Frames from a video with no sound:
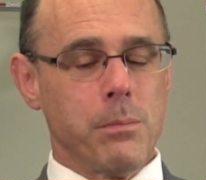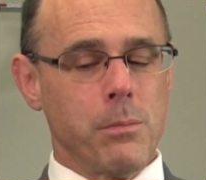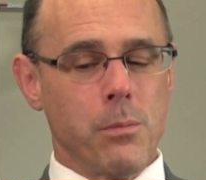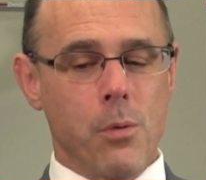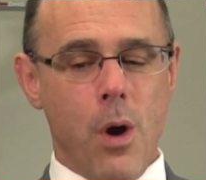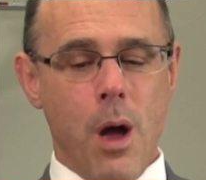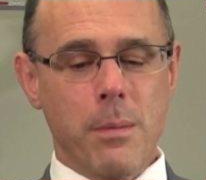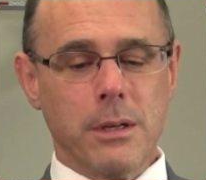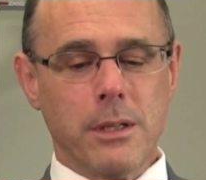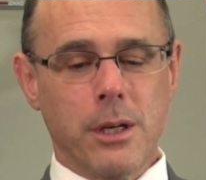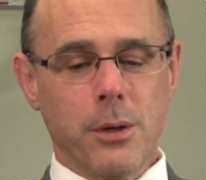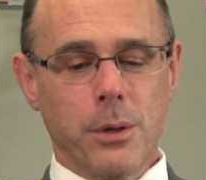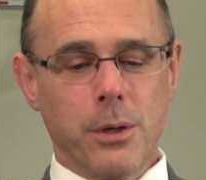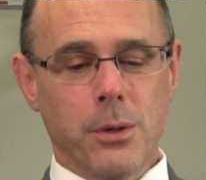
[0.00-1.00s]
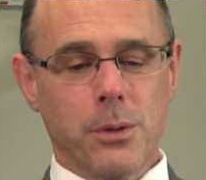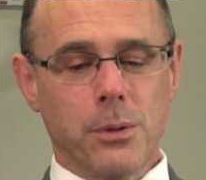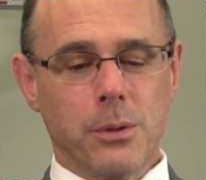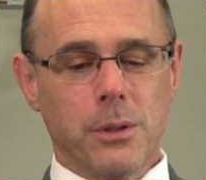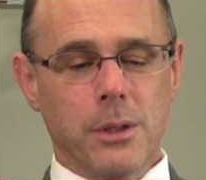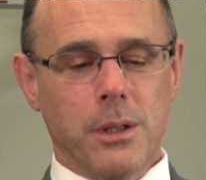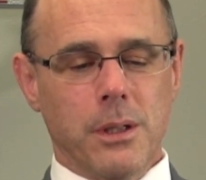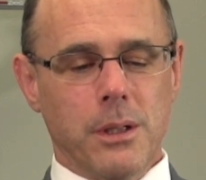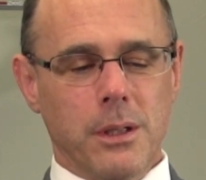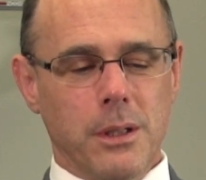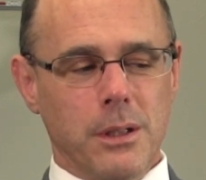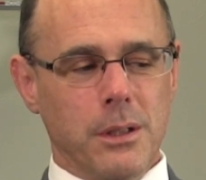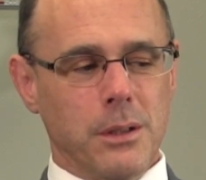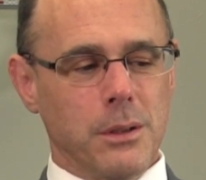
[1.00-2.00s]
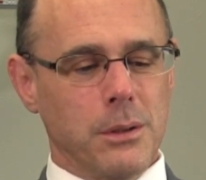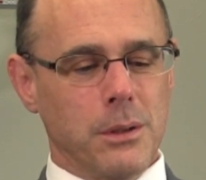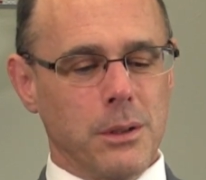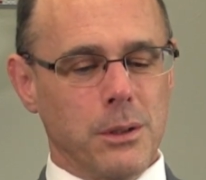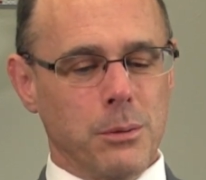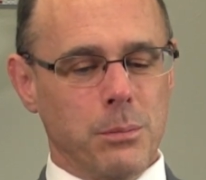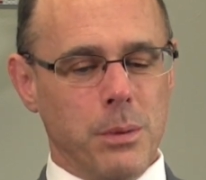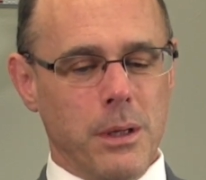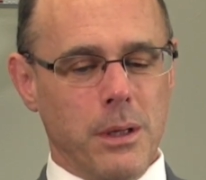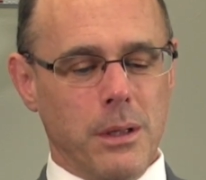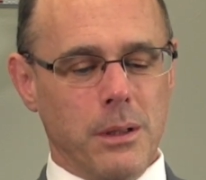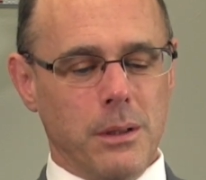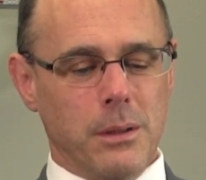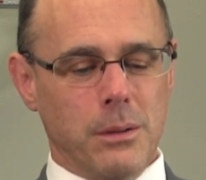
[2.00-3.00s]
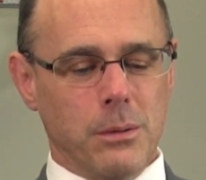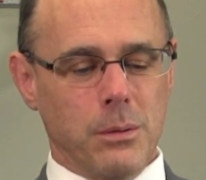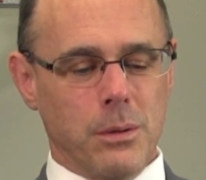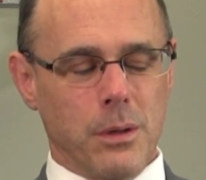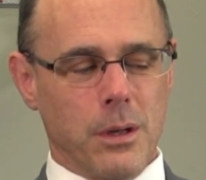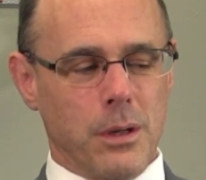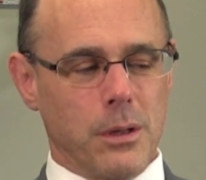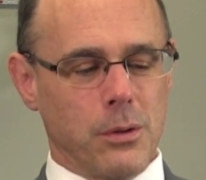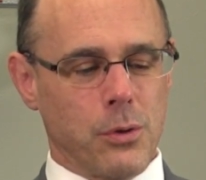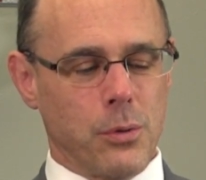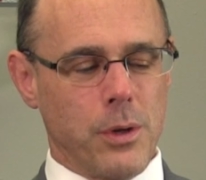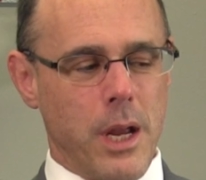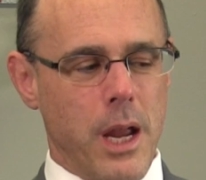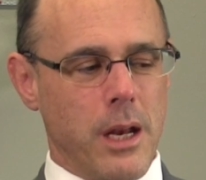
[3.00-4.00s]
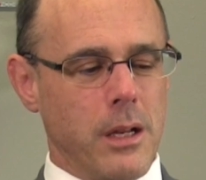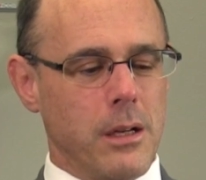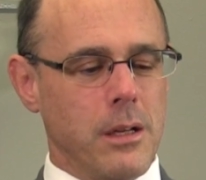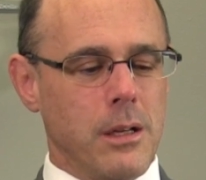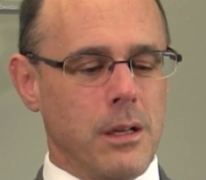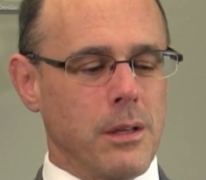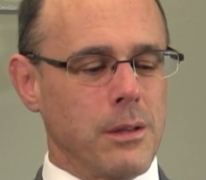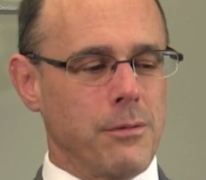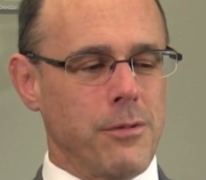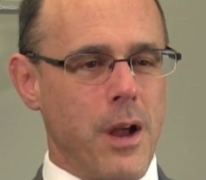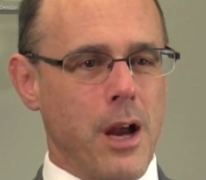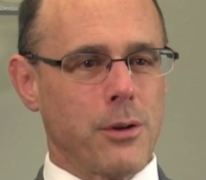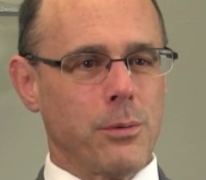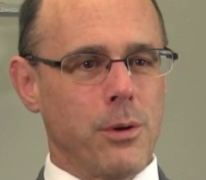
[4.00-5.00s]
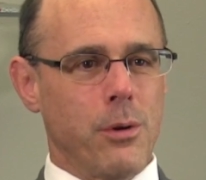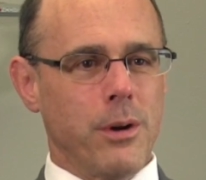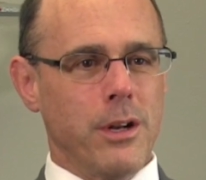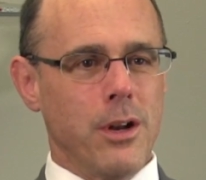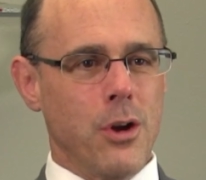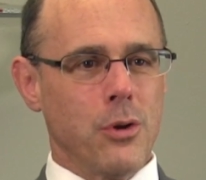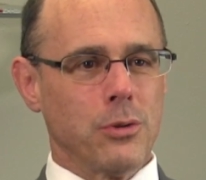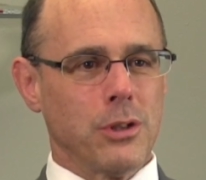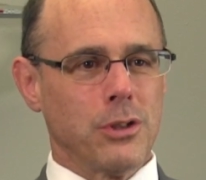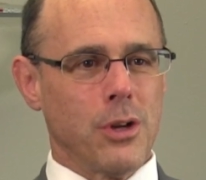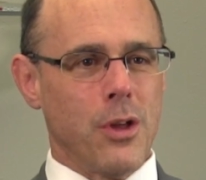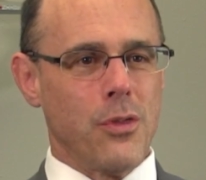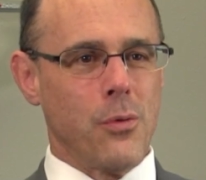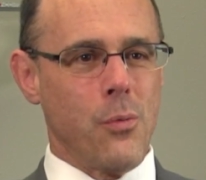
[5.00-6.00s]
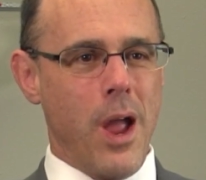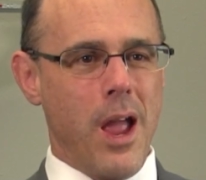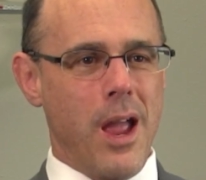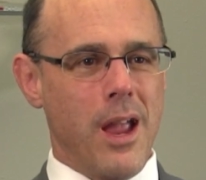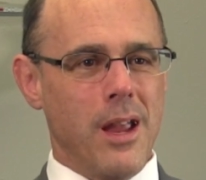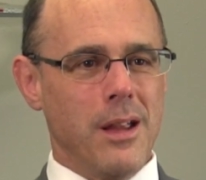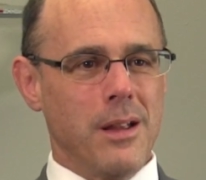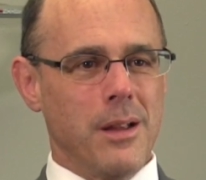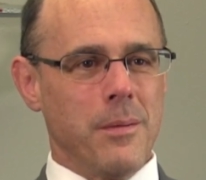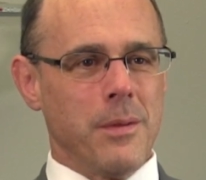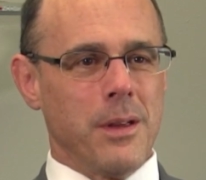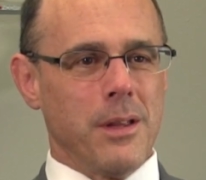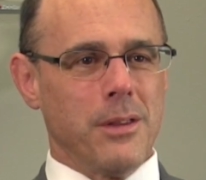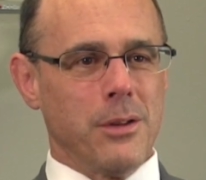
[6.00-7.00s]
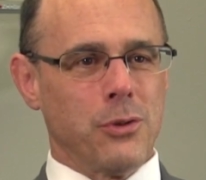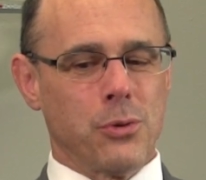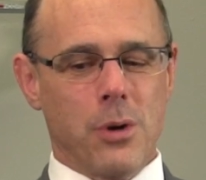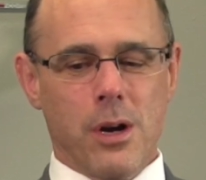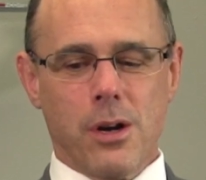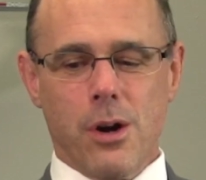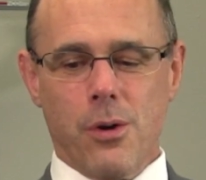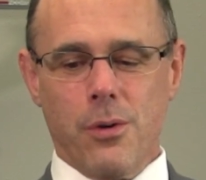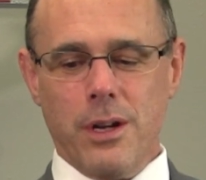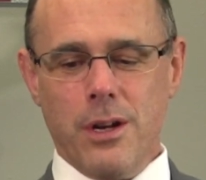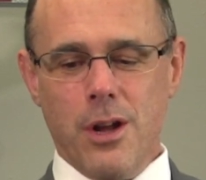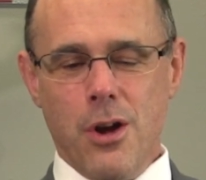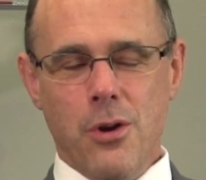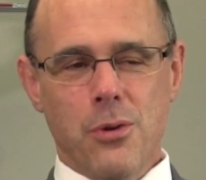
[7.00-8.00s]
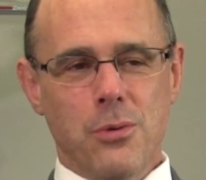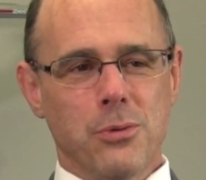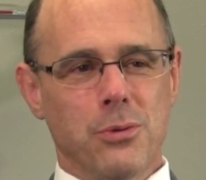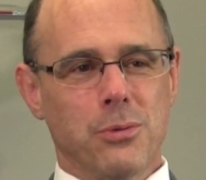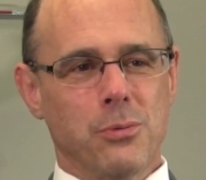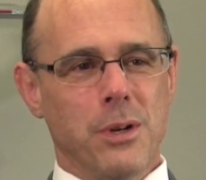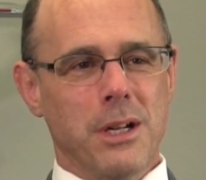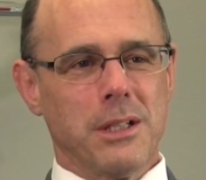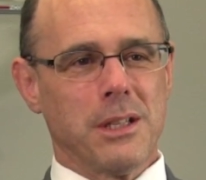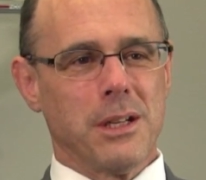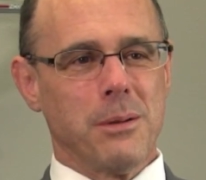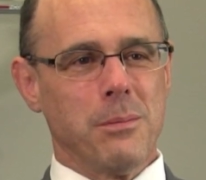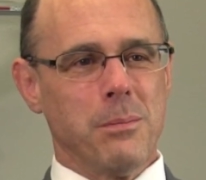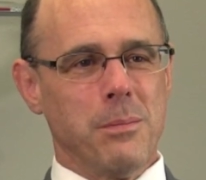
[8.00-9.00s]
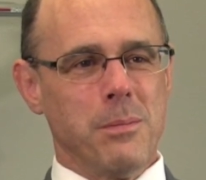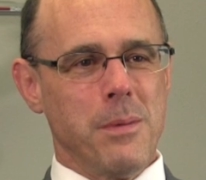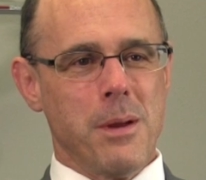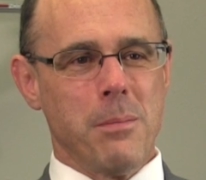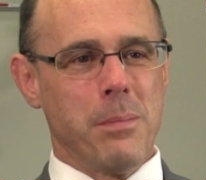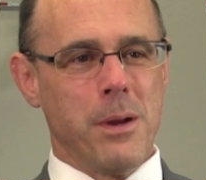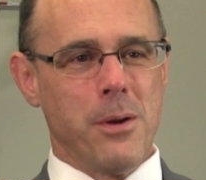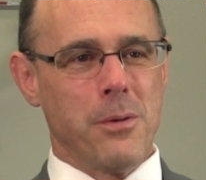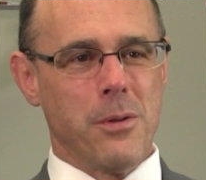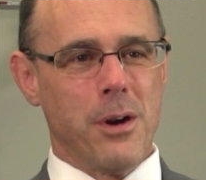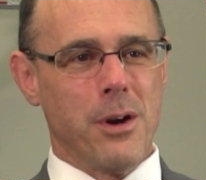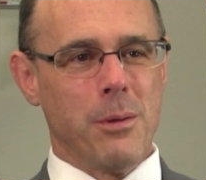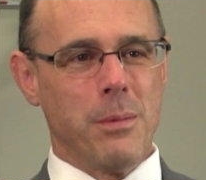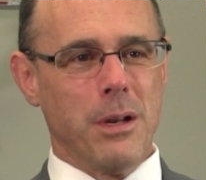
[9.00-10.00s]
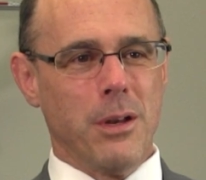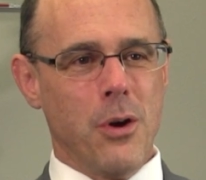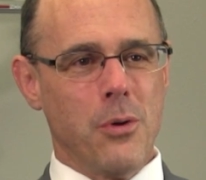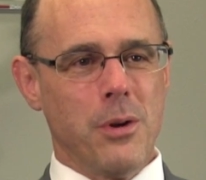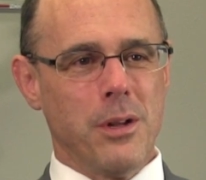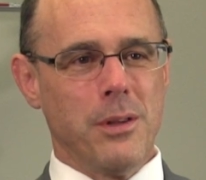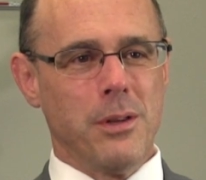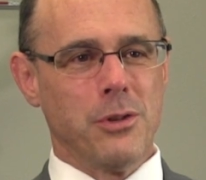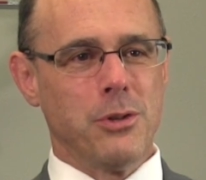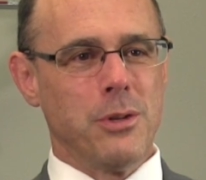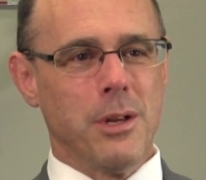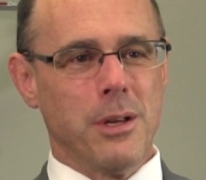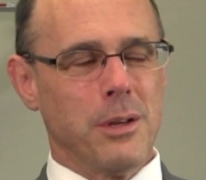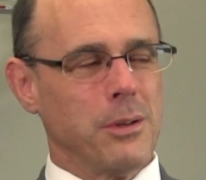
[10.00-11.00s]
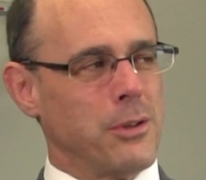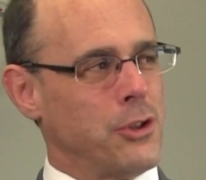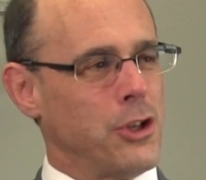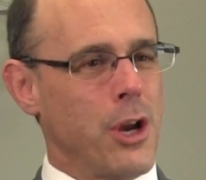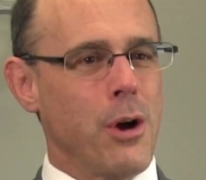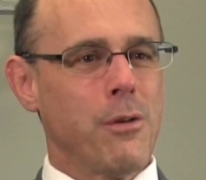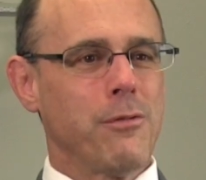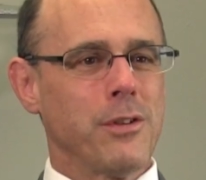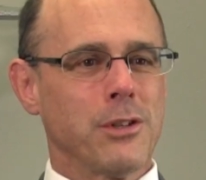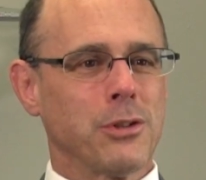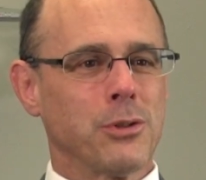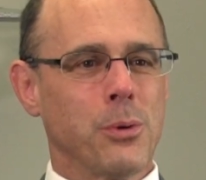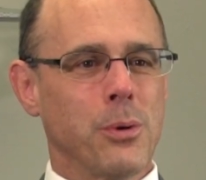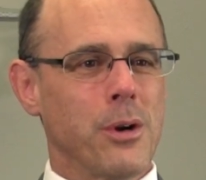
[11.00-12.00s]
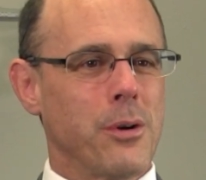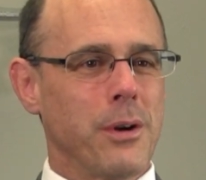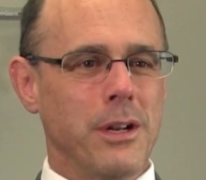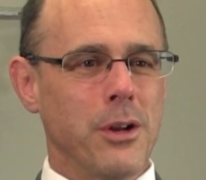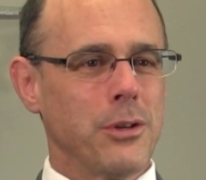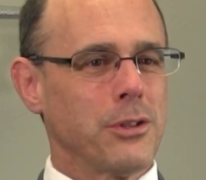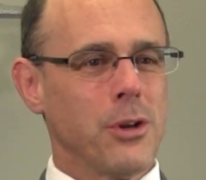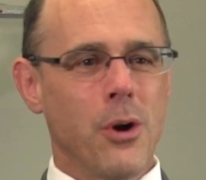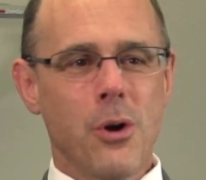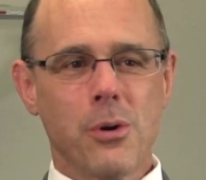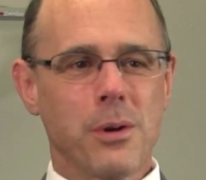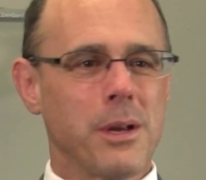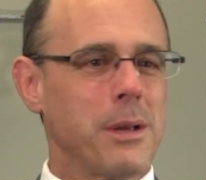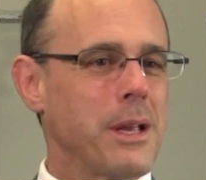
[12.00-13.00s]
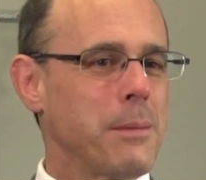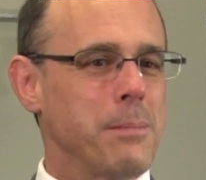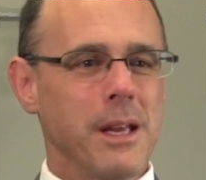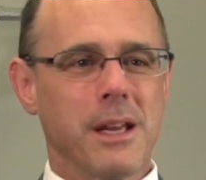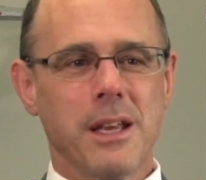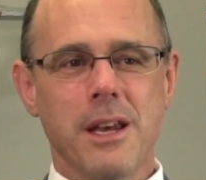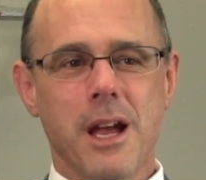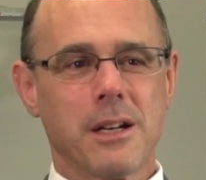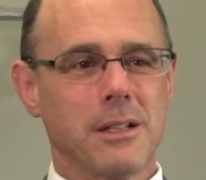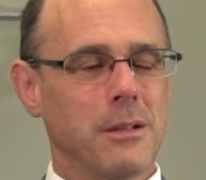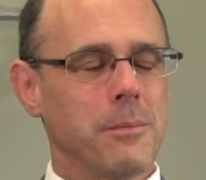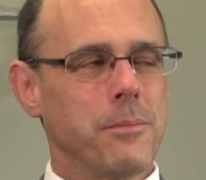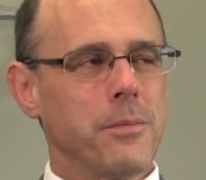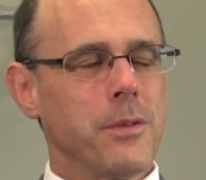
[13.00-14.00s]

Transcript: raw material is, is being uh, created. The factory already knows it's on the way. The truck already knows when it's going to appear there to be loaded. The, the, shelf at the store already knows it's all yeah. connected.